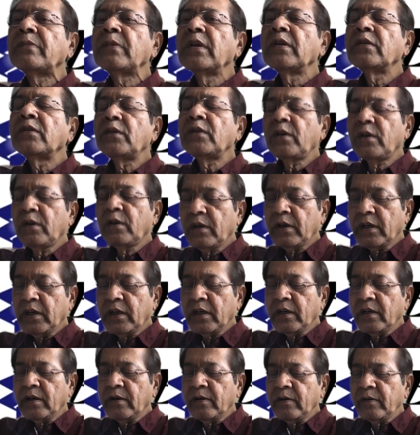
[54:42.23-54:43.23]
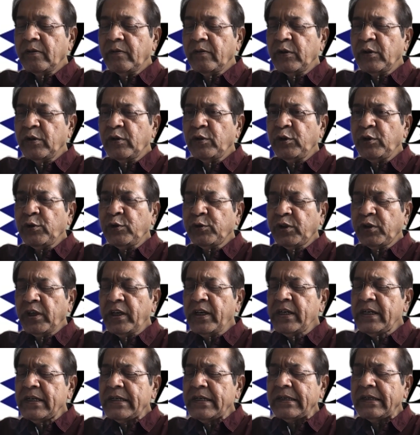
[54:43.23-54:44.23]
So you
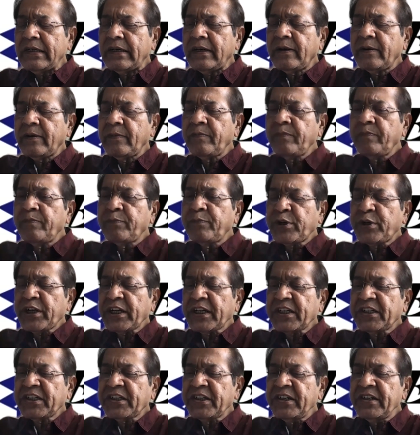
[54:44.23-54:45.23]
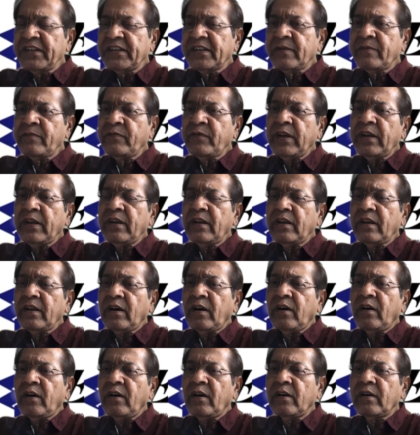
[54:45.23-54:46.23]
think protectionism
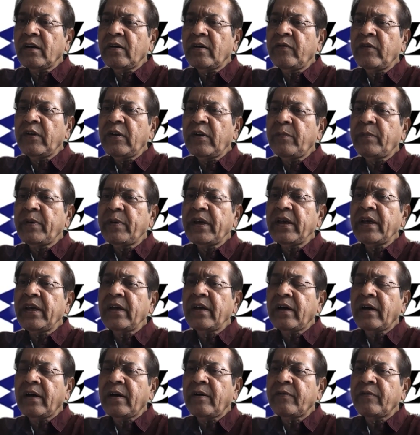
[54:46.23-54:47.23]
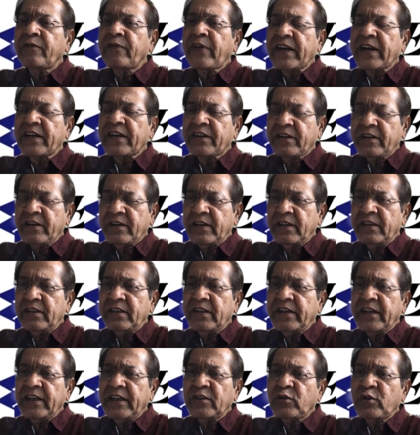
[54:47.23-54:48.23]
will be a factor in
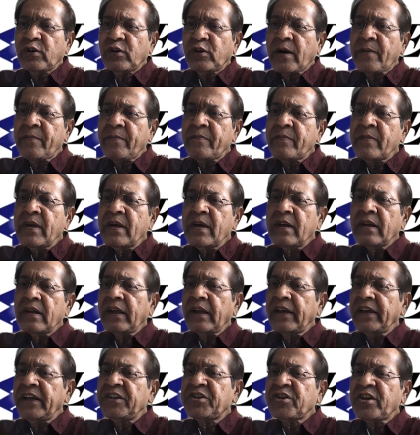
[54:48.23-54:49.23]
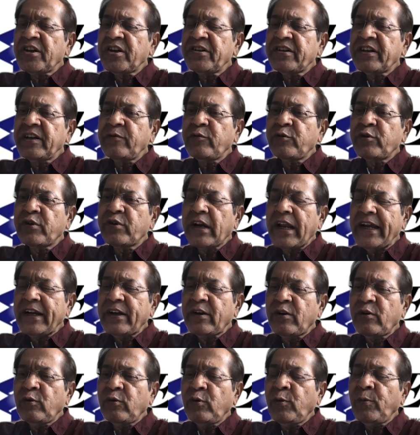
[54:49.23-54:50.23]
the days to come? Like each country would
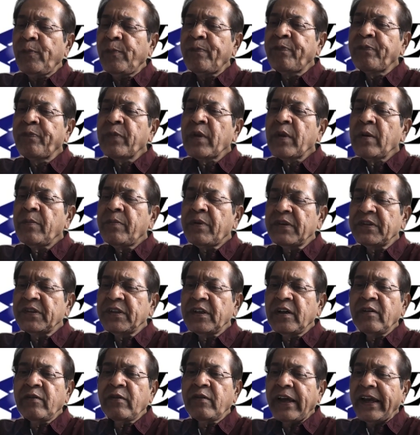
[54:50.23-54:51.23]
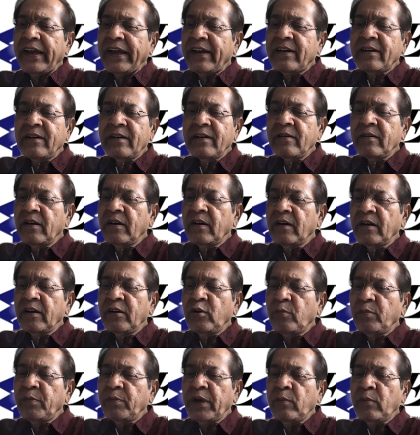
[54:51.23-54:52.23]
like to preserve,
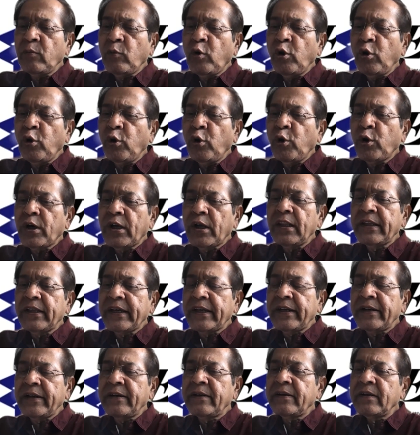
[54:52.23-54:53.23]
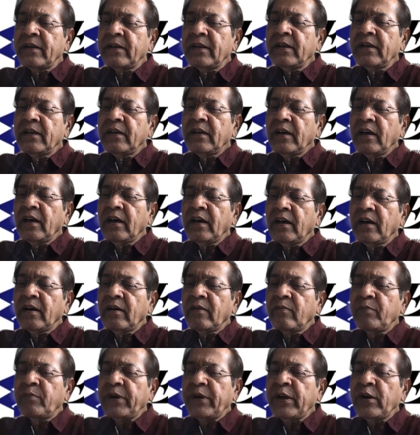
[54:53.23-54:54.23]
being more local than
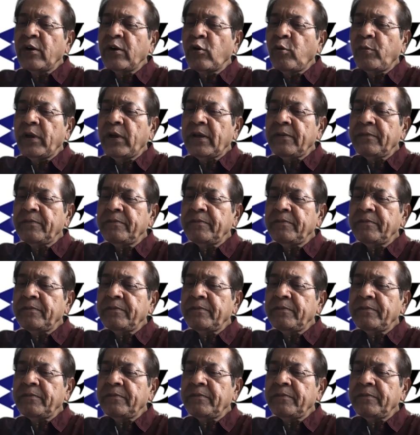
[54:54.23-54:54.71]
being global?